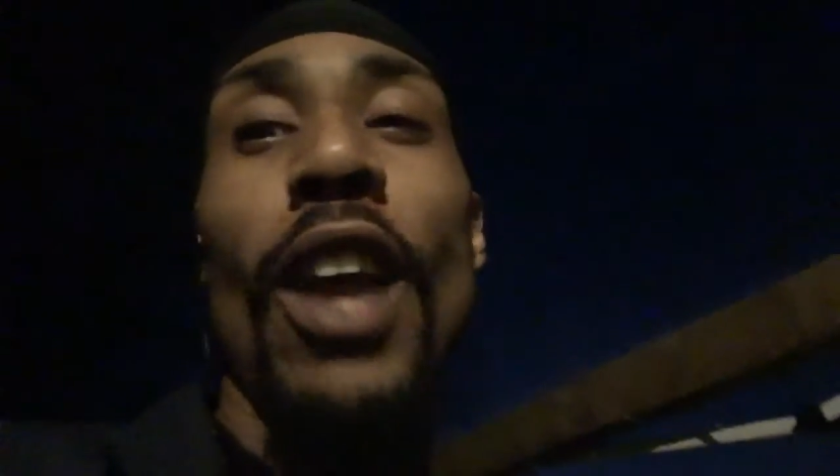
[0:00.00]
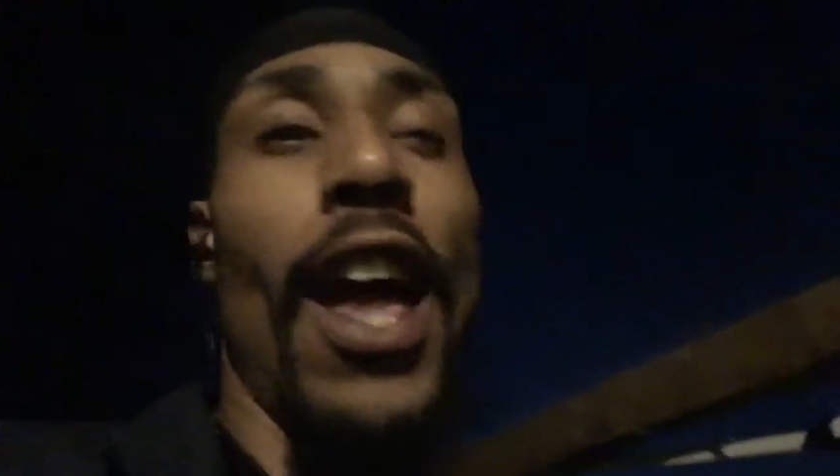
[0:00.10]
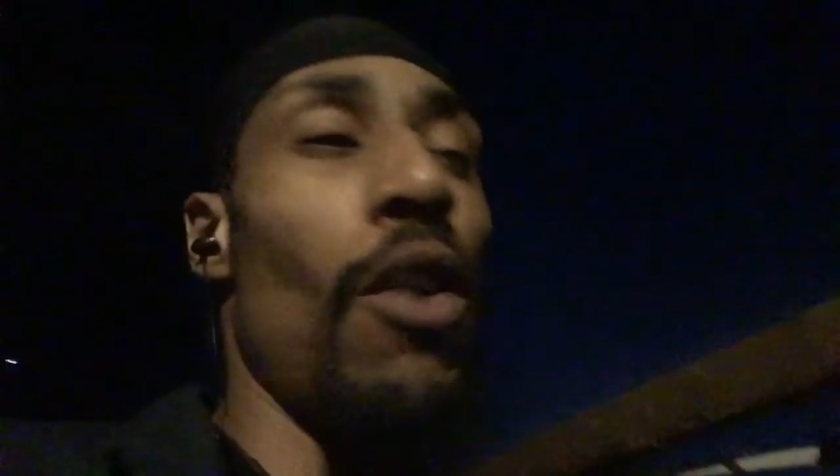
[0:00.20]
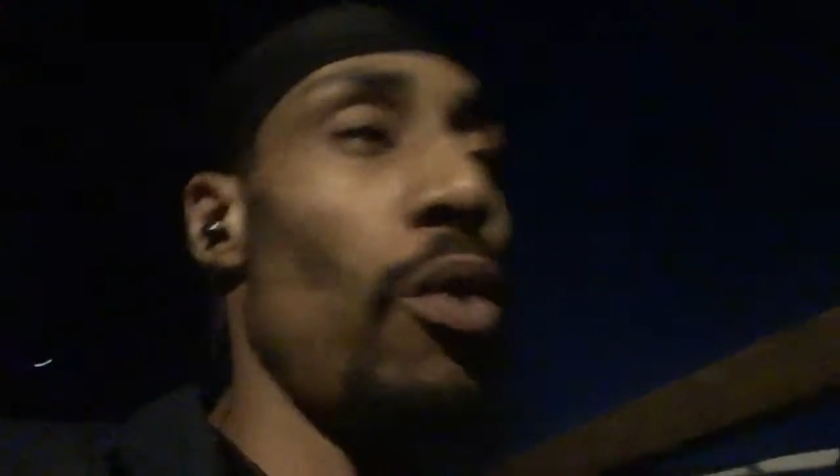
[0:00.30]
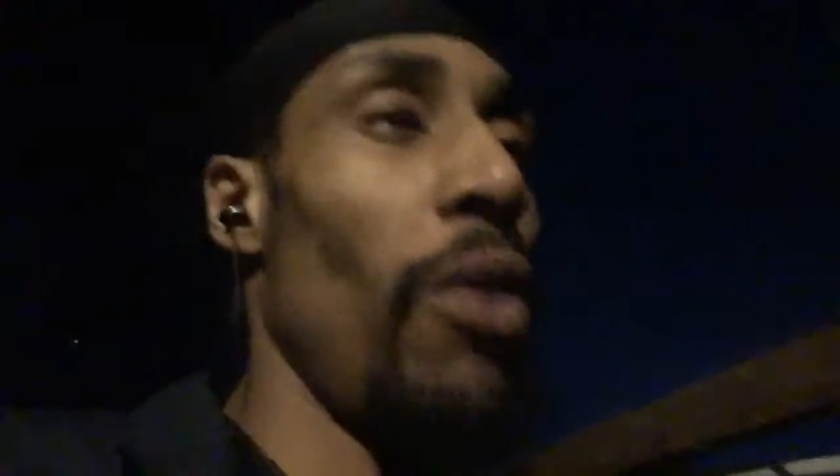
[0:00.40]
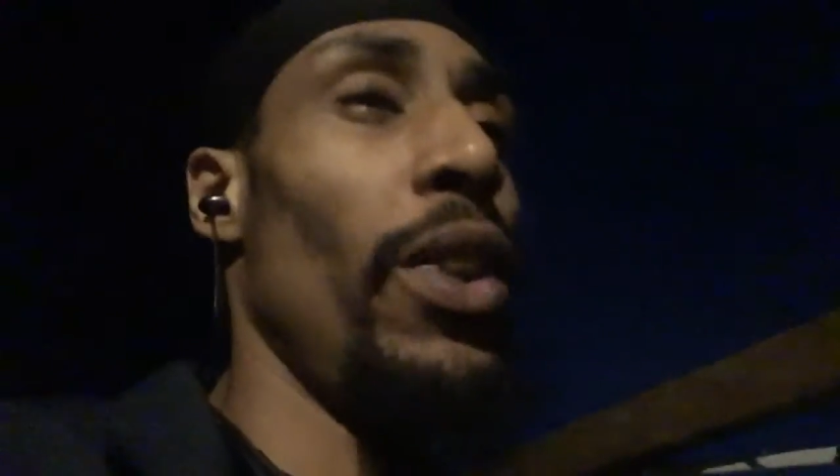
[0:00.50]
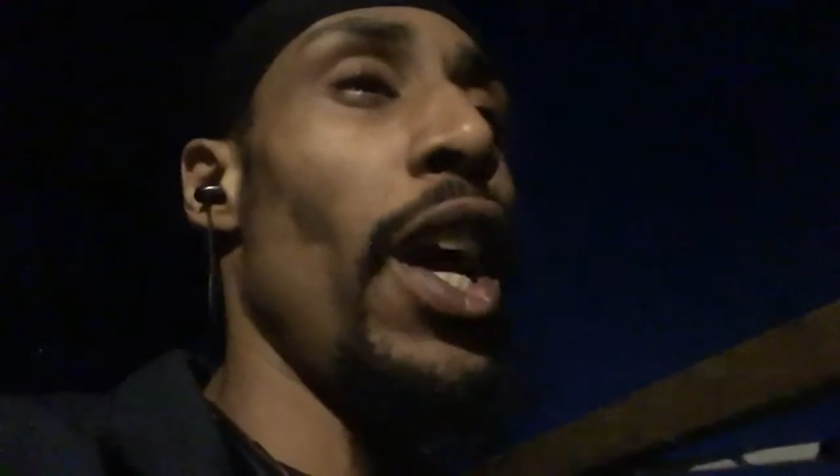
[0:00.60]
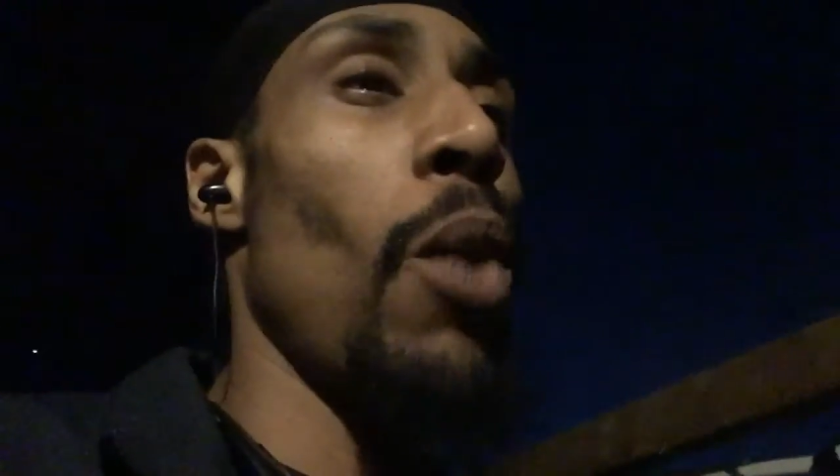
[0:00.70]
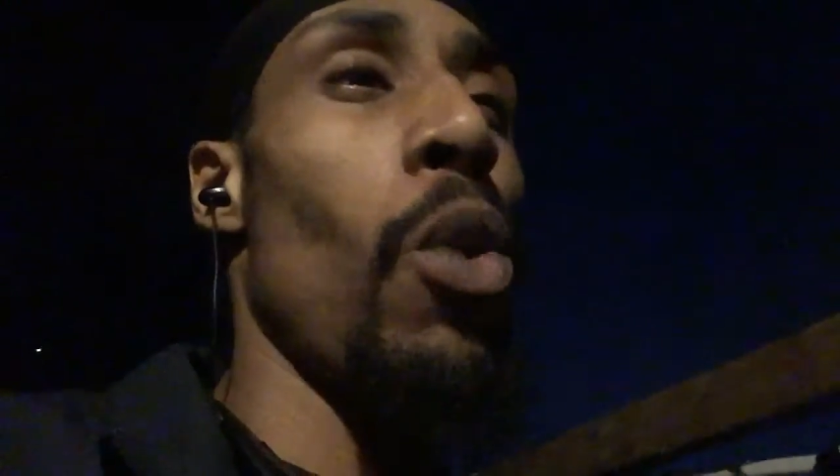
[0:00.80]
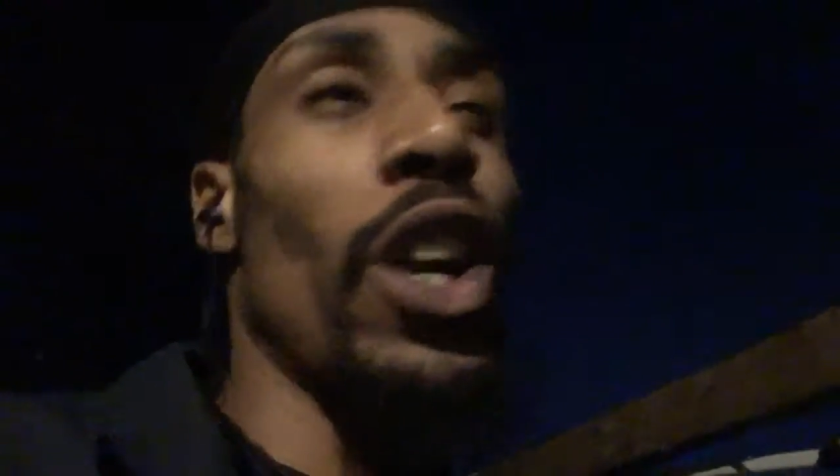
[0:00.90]
Had a rough day
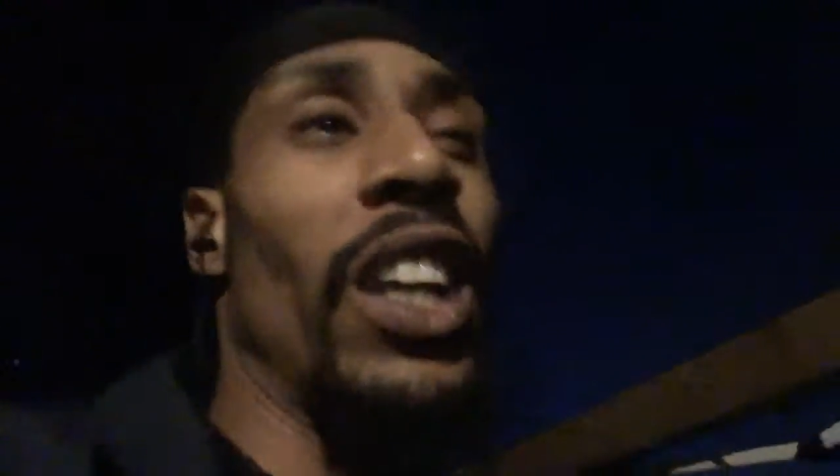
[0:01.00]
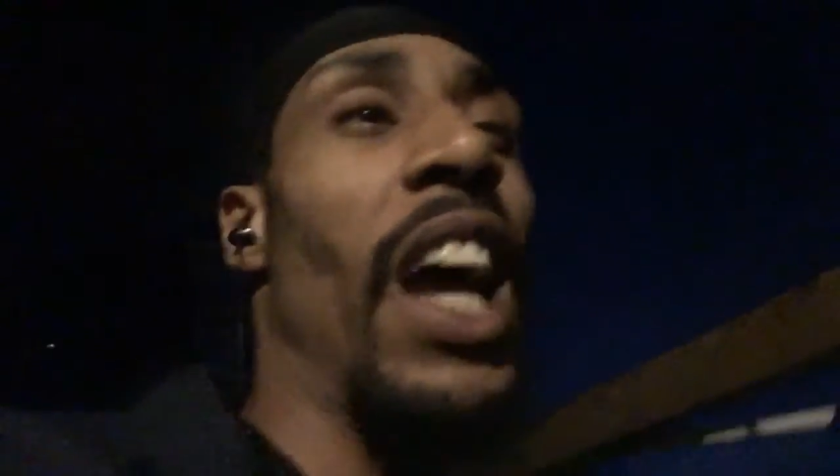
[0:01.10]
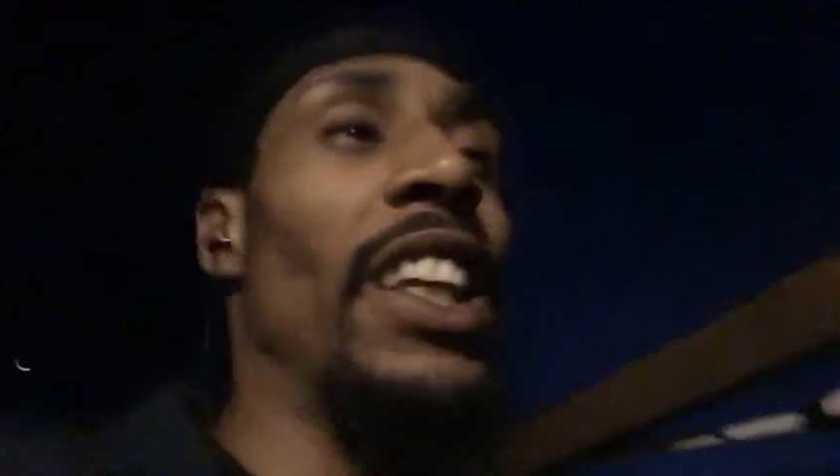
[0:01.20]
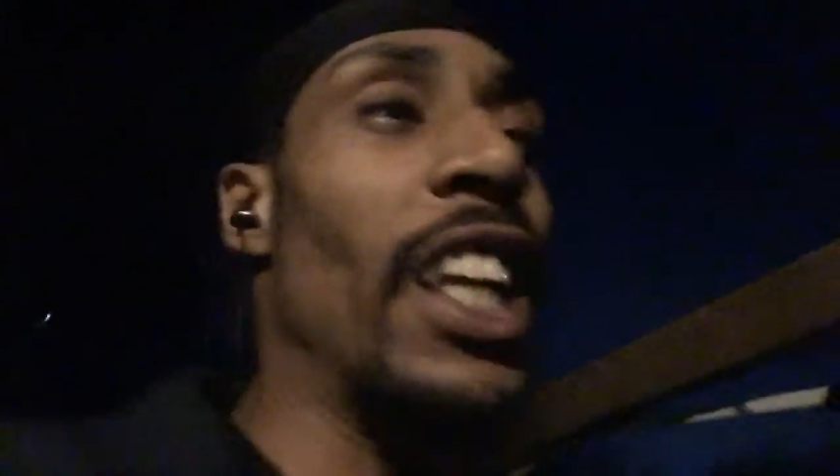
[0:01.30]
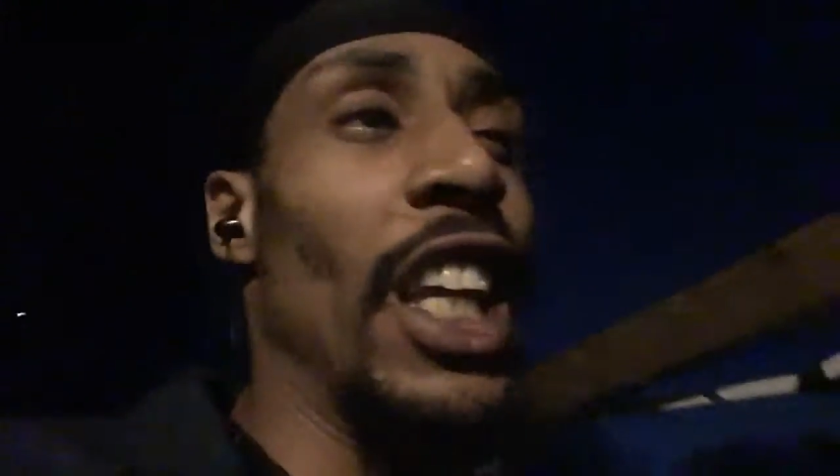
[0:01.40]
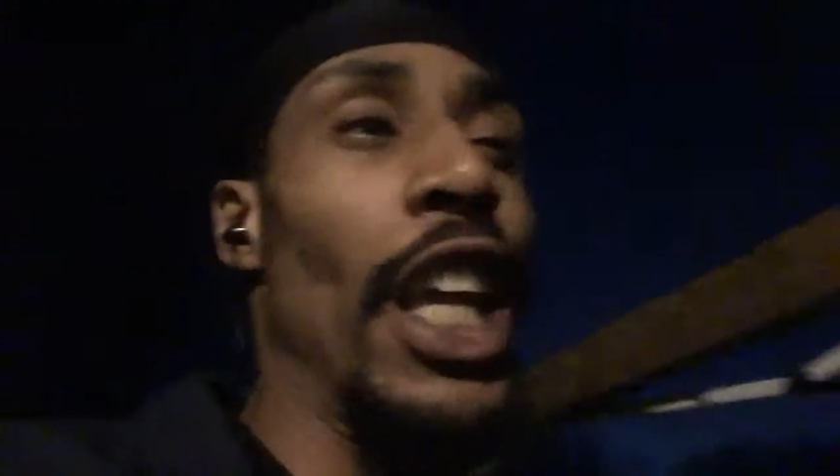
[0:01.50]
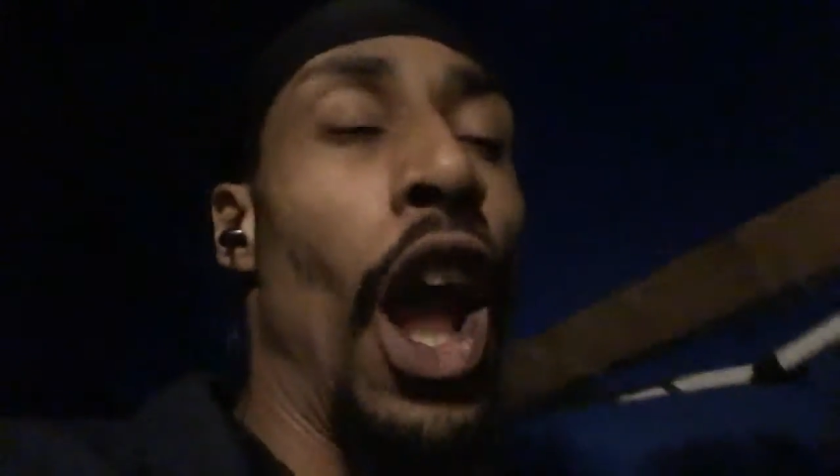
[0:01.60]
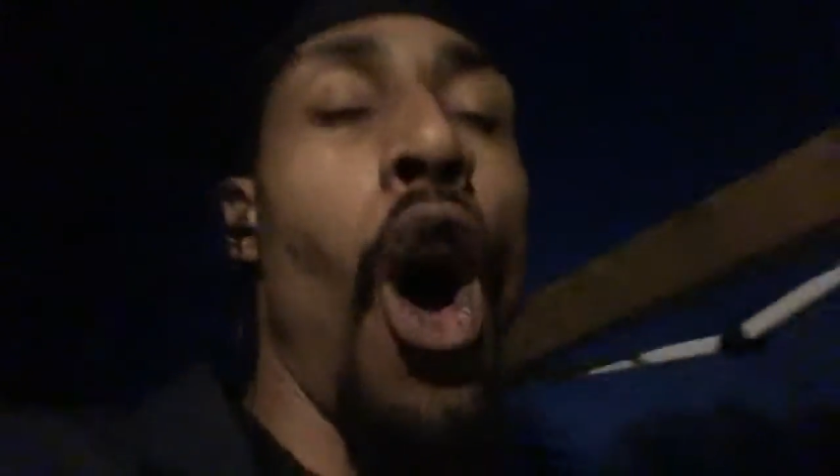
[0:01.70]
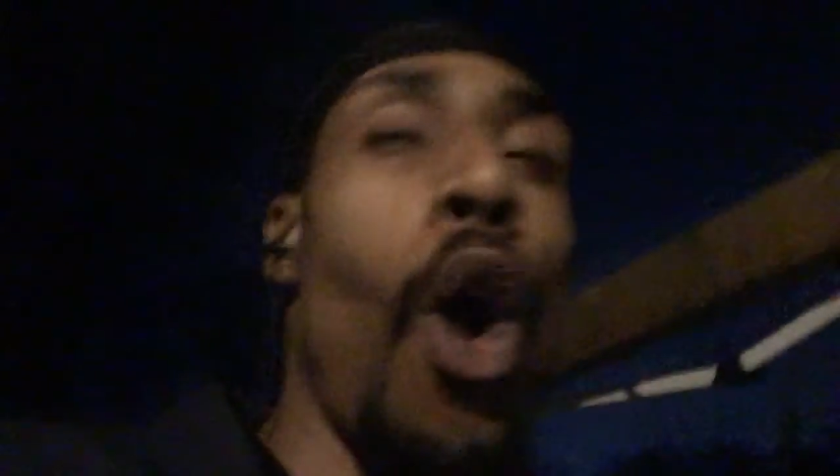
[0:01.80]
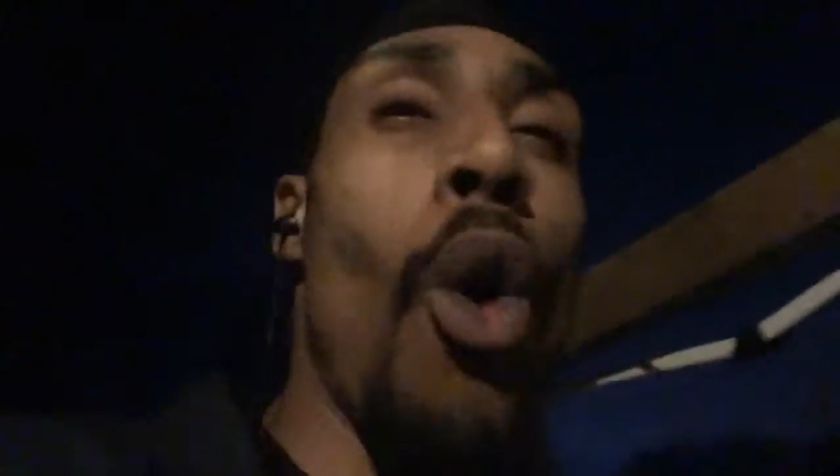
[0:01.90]
at work, and I didn't get
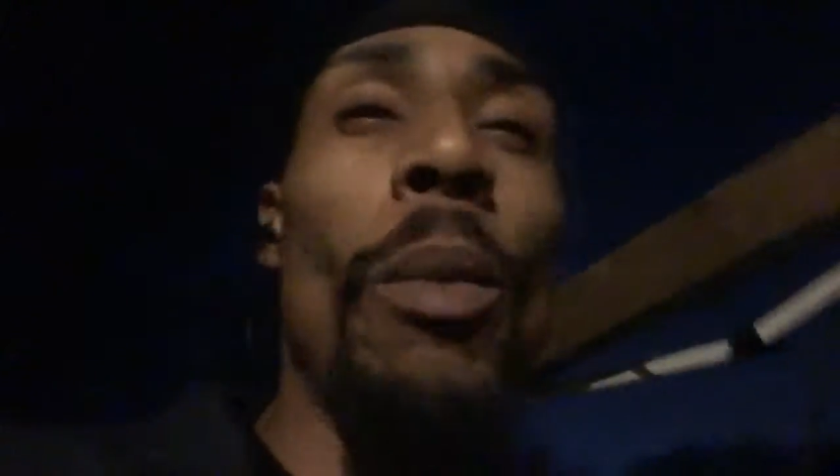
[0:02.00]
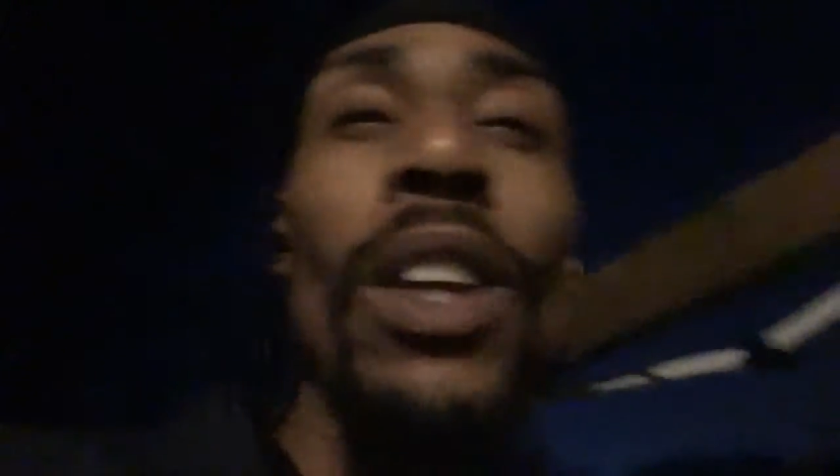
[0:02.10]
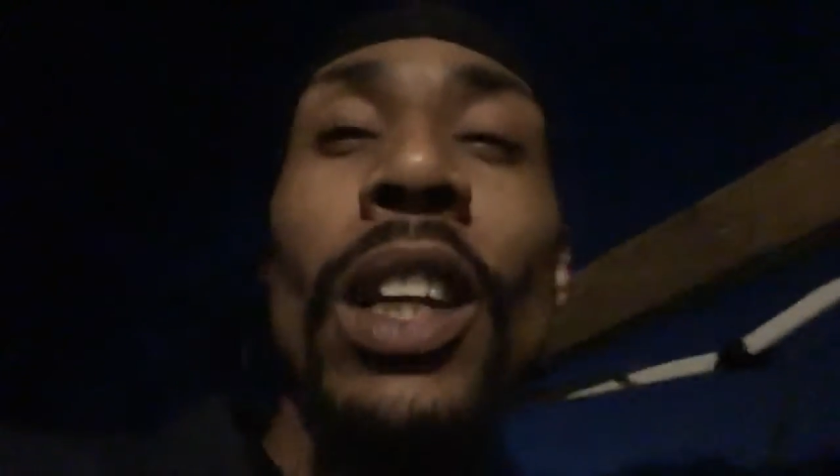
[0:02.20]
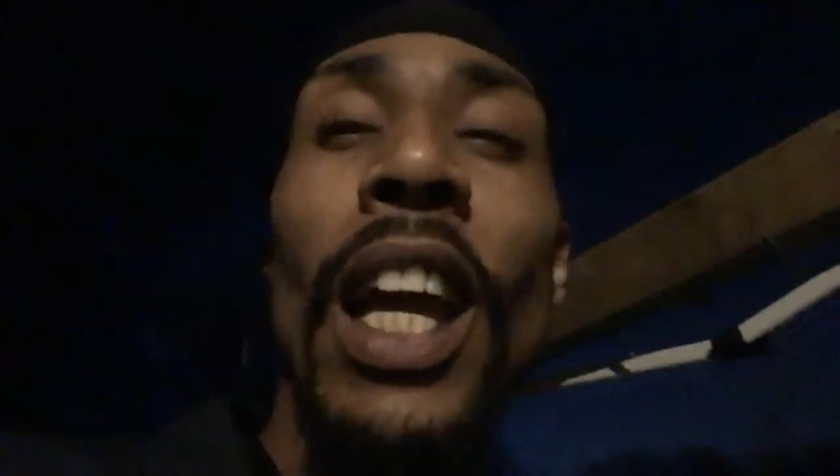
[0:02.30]
home